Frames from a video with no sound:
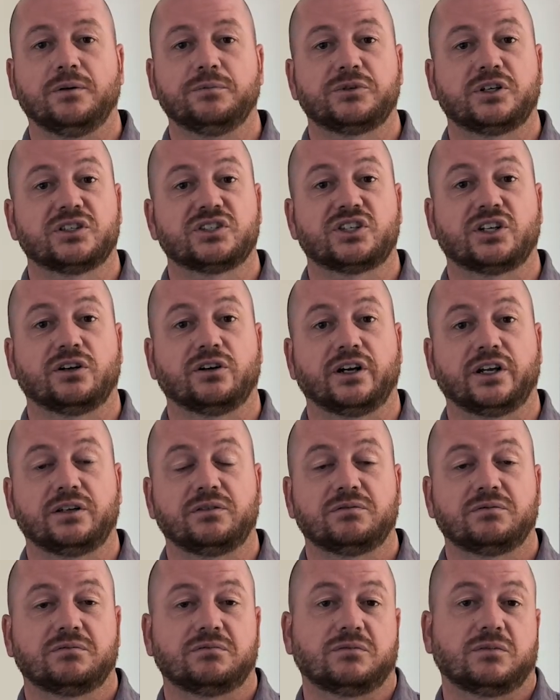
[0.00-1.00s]

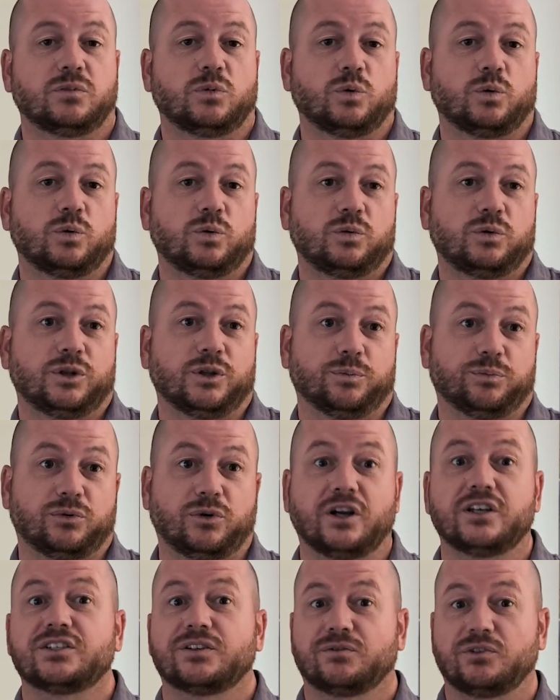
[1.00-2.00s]
Considering the
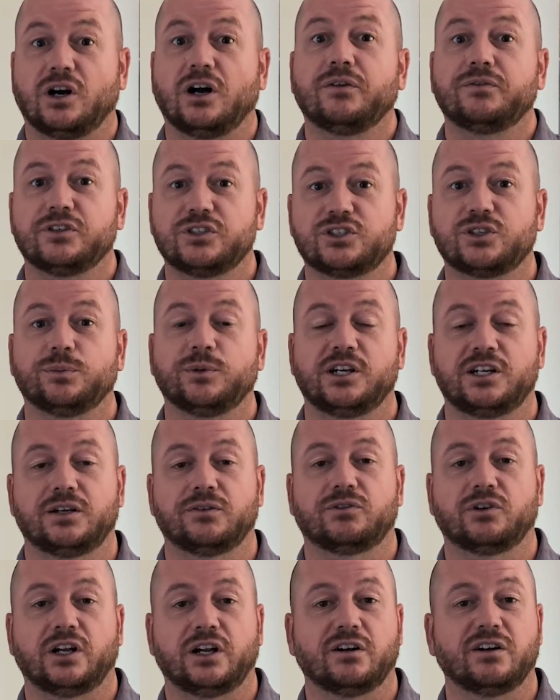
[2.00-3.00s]
price of golf in so many
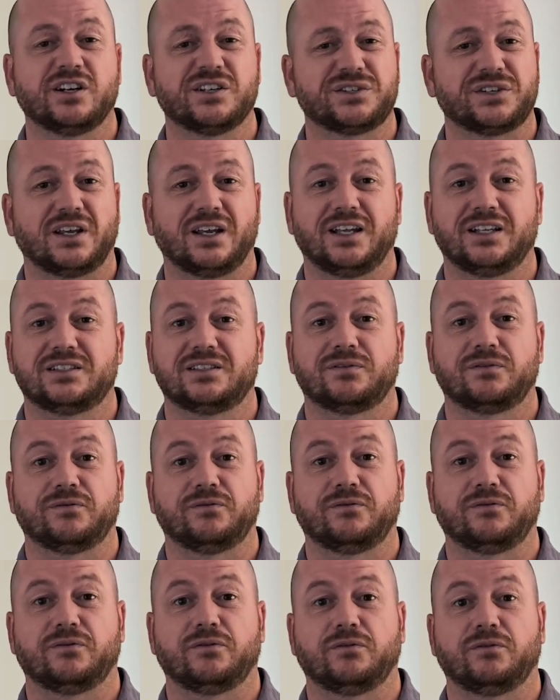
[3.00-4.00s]
different areas, it's
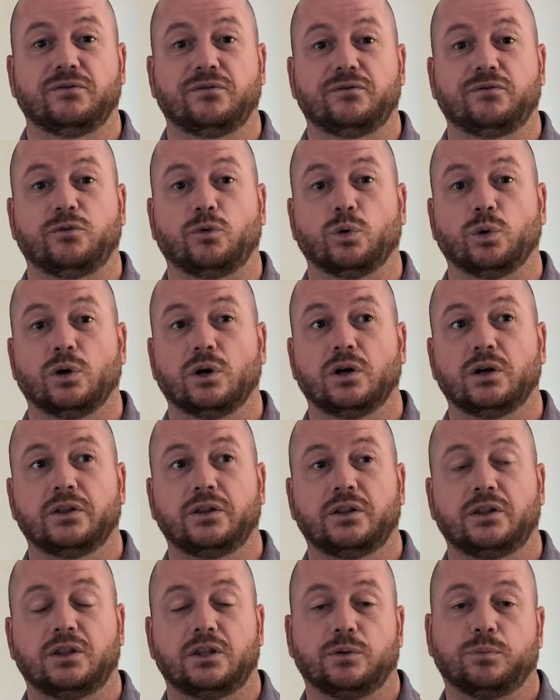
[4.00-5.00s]
for
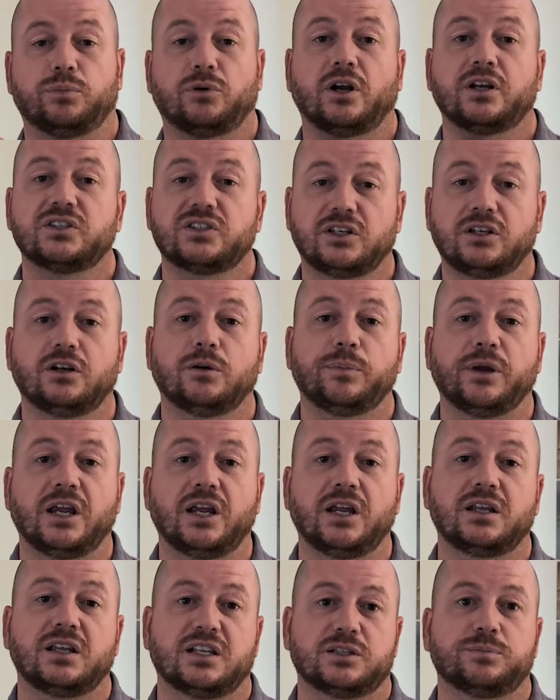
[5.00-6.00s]
the price that you're
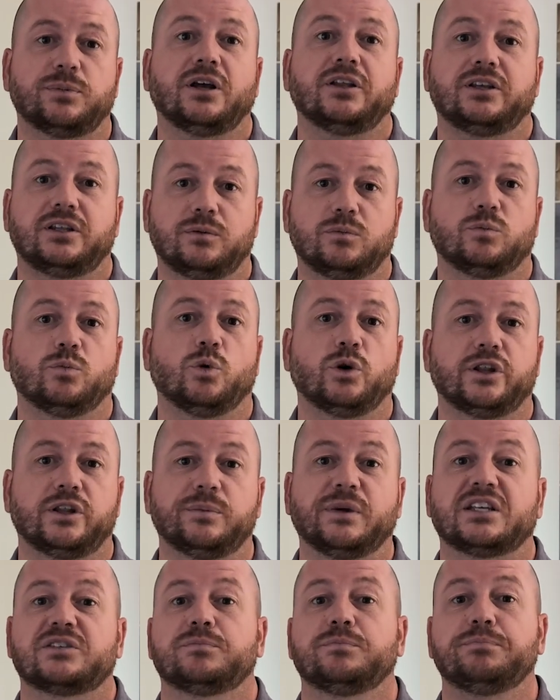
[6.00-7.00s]
paying, it's probably one of the
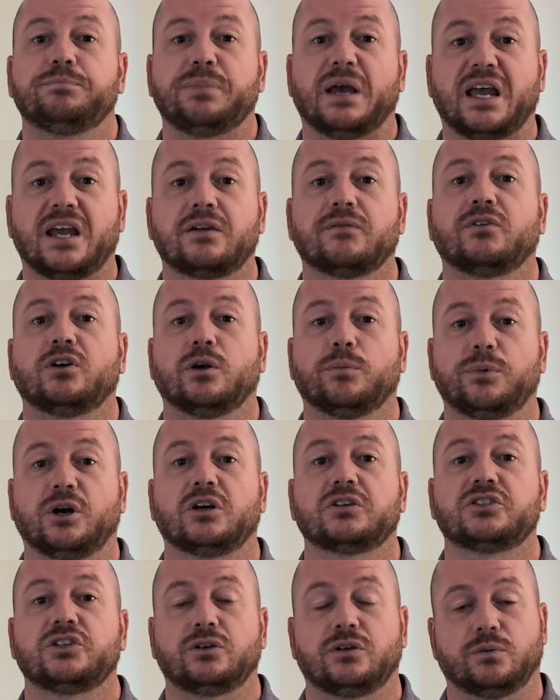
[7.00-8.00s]
best bang for your
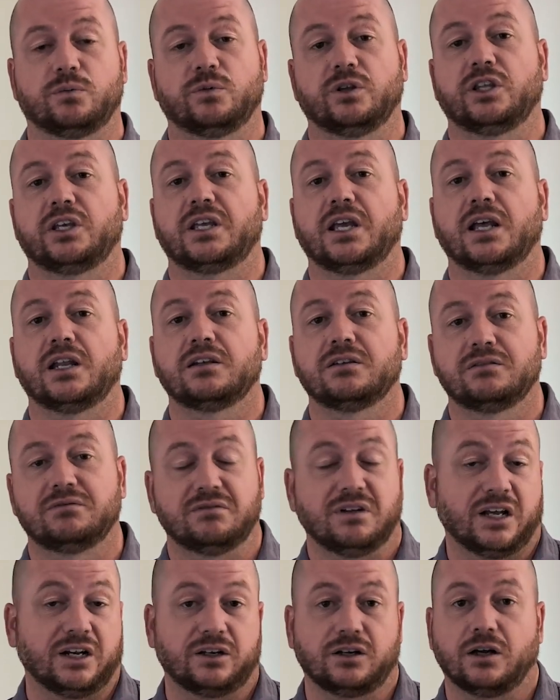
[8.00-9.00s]
bucks you can really get
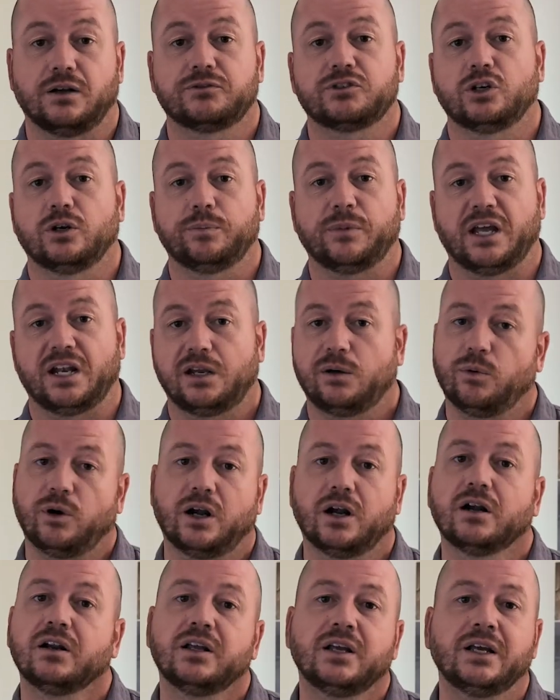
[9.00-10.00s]
on a golf trip
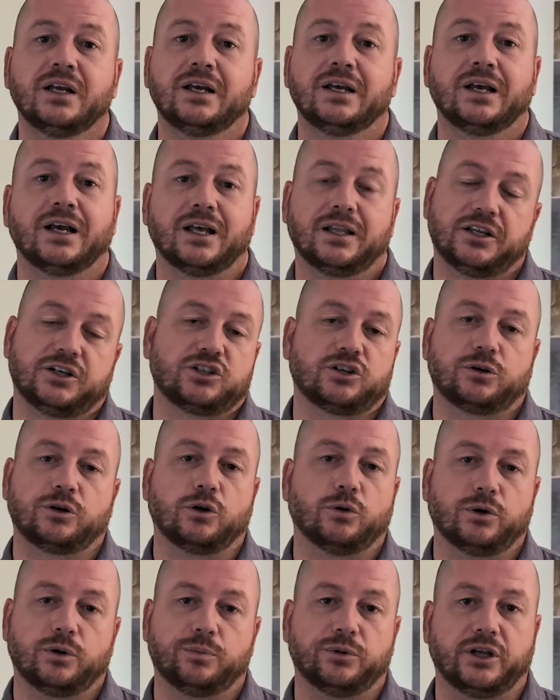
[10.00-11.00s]
anywhere, unless you're
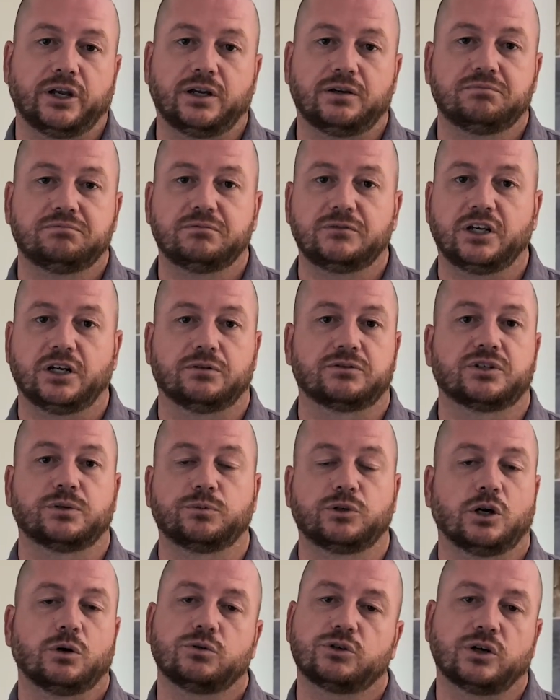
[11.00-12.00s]
going to play, you know,
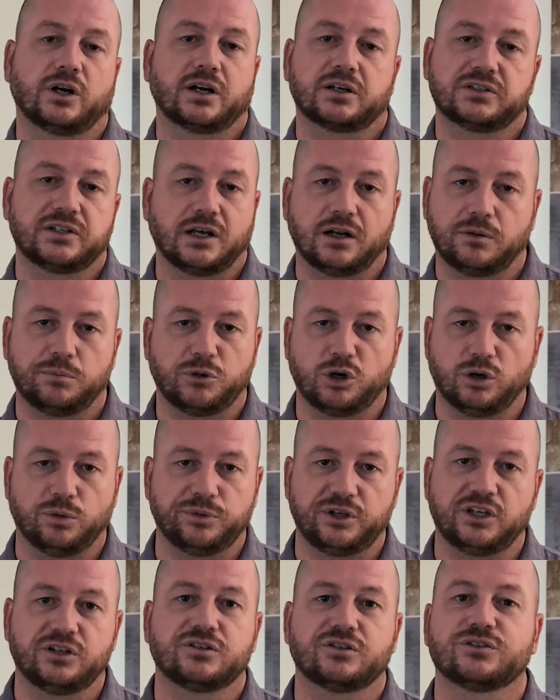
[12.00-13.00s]
some go tracks down in Myrtle
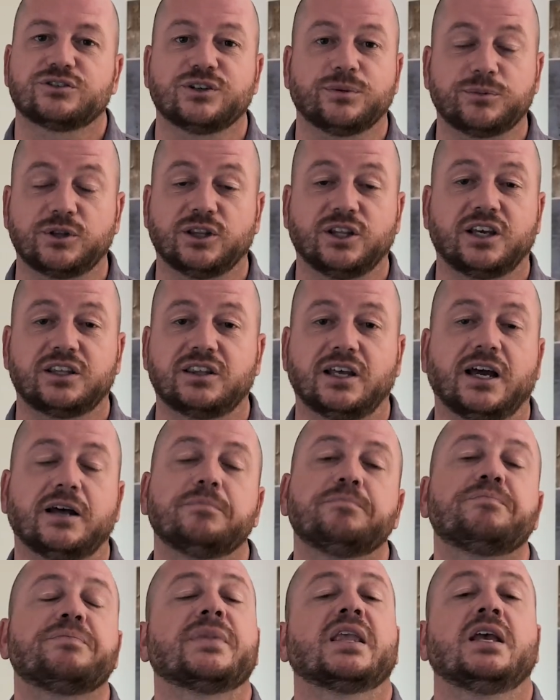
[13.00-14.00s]
Beach or something like
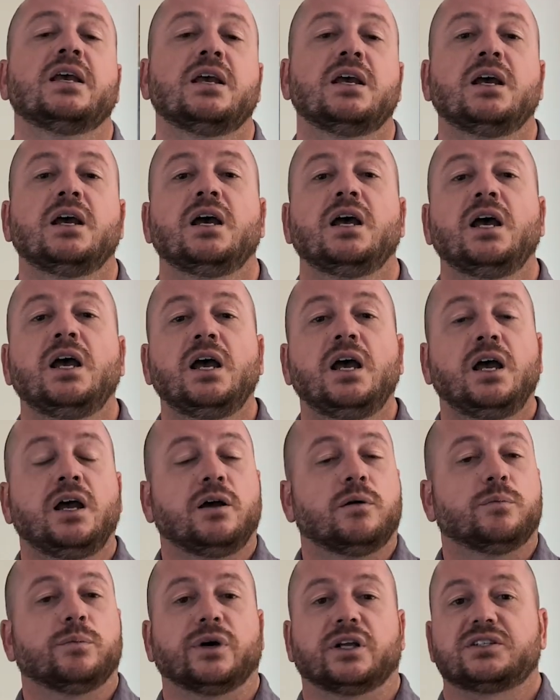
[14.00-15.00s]
that.
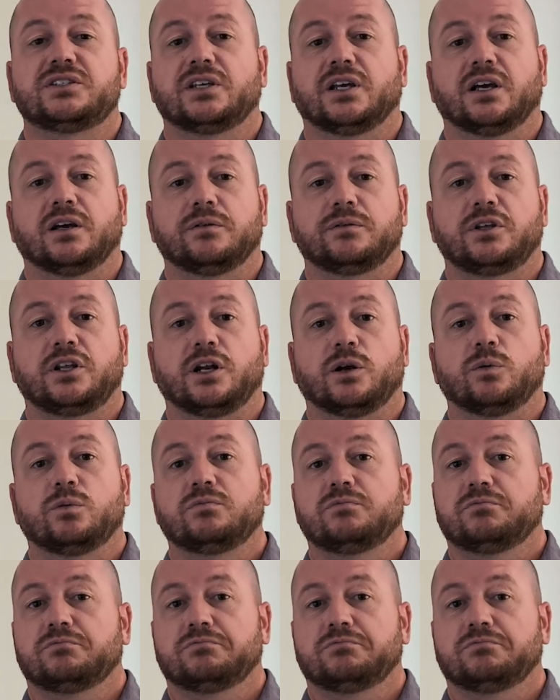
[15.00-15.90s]
But you know,